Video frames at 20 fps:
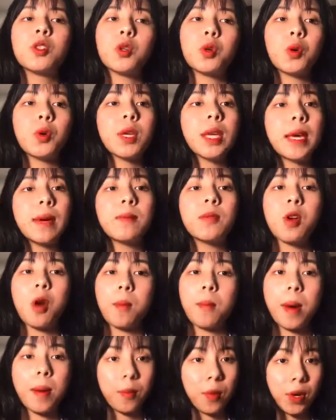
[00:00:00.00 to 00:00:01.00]
to keep
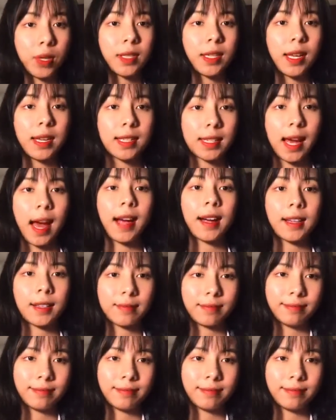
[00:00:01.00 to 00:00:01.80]
your memories intact.